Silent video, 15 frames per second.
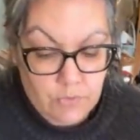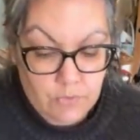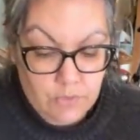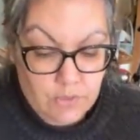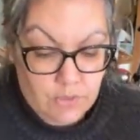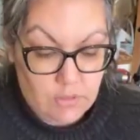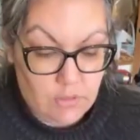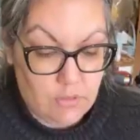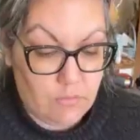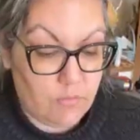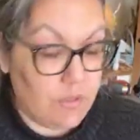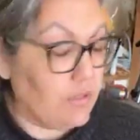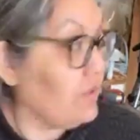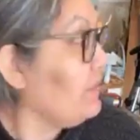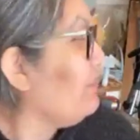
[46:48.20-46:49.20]
Okay, I
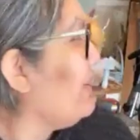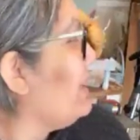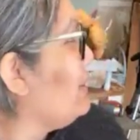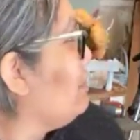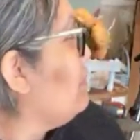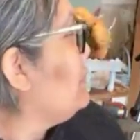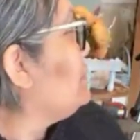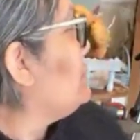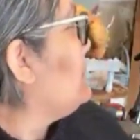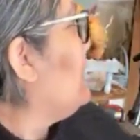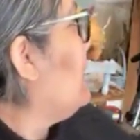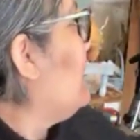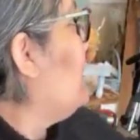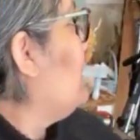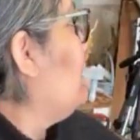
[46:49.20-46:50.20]
wonder if I should
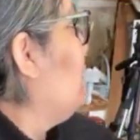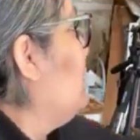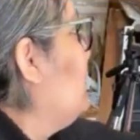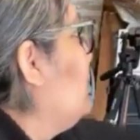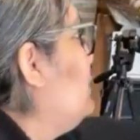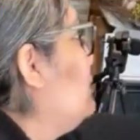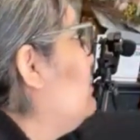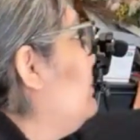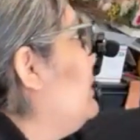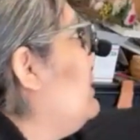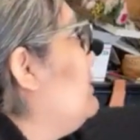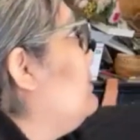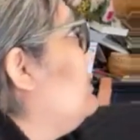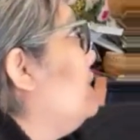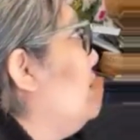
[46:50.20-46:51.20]
add a little bit
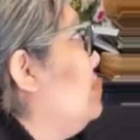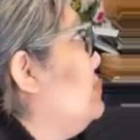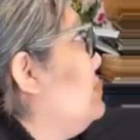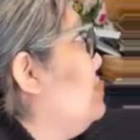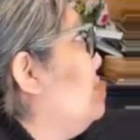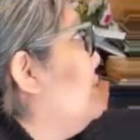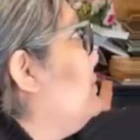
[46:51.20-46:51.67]
of lace